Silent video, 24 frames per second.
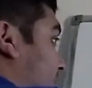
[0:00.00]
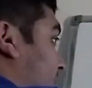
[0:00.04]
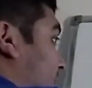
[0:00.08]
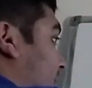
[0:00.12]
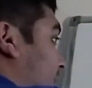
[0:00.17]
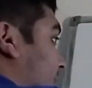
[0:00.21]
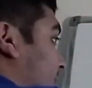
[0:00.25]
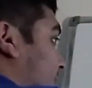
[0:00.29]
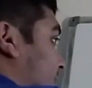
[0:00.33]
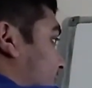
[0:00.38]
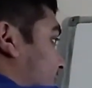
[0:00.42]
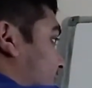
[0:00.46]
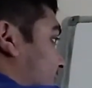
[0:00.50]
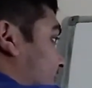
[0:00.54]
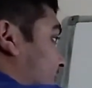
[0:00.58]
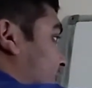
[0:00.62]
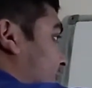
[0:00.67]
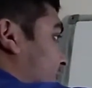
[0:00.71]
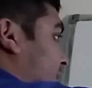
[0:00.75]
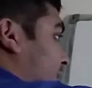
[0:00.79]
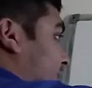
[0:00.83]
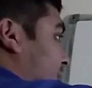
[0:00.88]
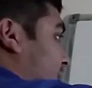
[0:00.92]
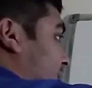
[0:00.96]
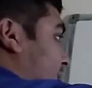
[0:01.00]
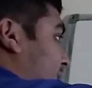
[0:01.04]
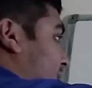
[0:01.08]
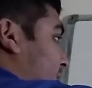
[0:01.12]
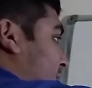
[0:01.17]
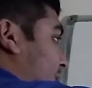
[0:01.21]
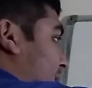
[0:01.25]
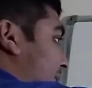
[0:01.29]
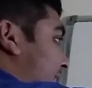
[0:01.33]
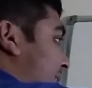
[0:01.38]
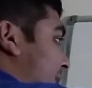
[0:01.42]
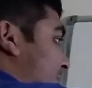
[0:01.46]
plus,
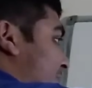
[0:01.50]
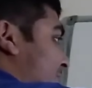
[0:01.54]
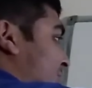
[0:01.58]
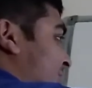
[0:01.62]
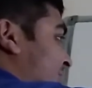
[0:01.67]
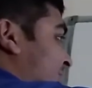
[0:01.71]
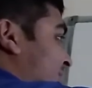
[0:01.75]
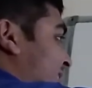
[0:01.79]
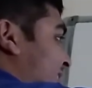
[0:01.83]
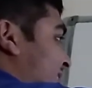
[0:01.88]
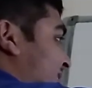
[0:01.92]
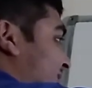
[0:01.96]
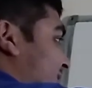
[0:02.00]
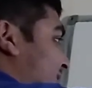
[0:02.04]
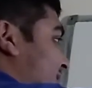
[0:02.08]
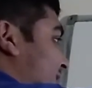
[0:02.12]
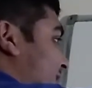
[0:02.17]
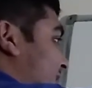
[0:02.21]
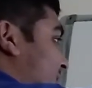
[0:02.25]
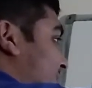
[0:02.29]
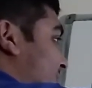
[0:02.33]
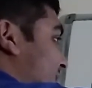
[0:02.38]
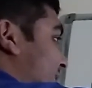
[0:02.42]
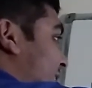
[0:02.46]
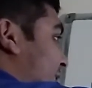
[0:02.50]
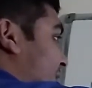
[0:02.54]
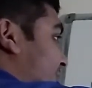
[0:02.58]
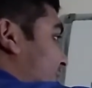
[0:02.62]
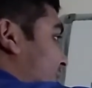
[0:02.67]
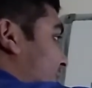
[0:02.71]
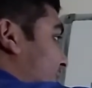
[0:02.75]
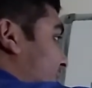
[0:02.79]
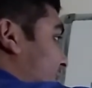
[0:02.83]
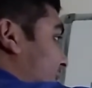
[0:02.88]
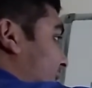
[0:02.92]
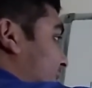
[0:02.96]
sorry, m times
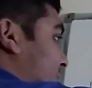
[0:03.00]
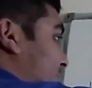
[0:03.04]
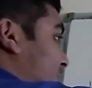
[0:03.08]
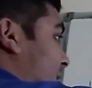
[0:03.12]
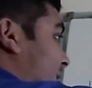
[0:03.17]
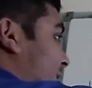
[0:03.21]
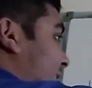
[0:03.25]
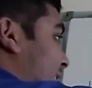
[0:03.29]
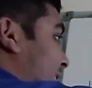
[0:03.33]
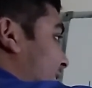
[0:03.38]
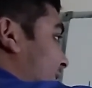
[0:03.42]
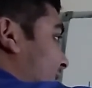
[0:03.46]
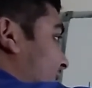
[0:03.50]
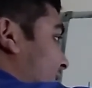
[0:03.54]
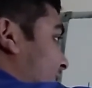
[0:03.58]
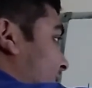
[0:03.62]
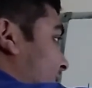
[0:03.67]
alpha plus pi